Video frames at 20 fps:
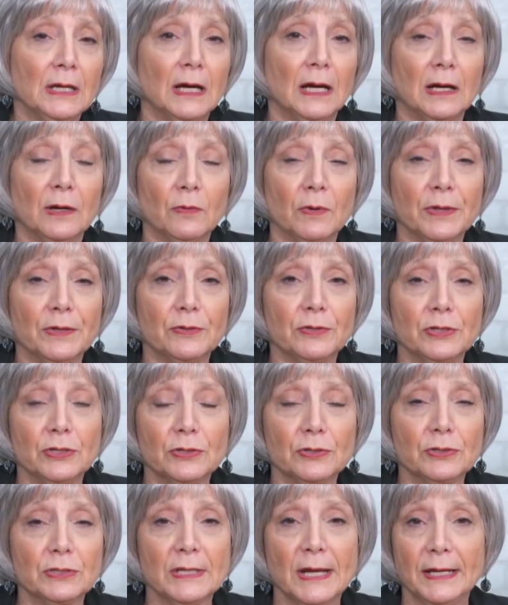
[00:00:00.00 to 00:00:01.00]
uh, whether
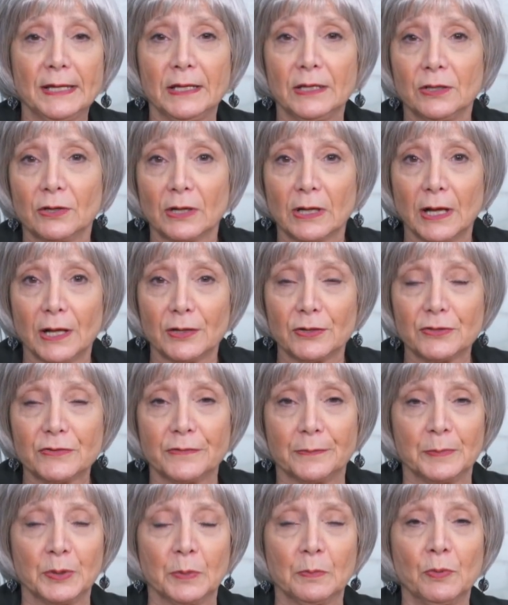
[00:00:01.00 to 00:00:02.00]
you're taking your colors
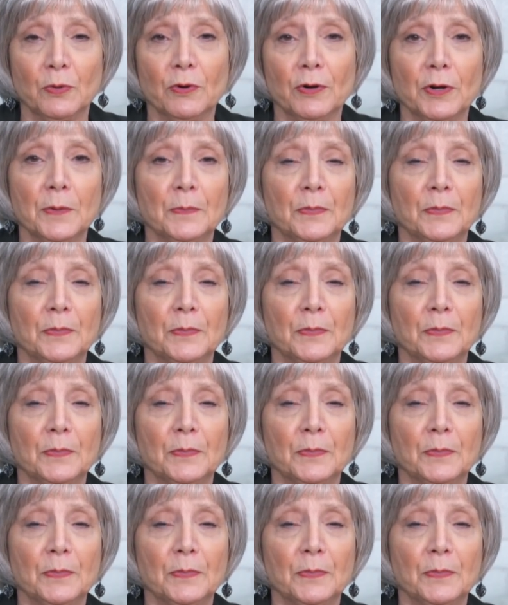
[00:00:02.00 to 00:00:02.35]
from your border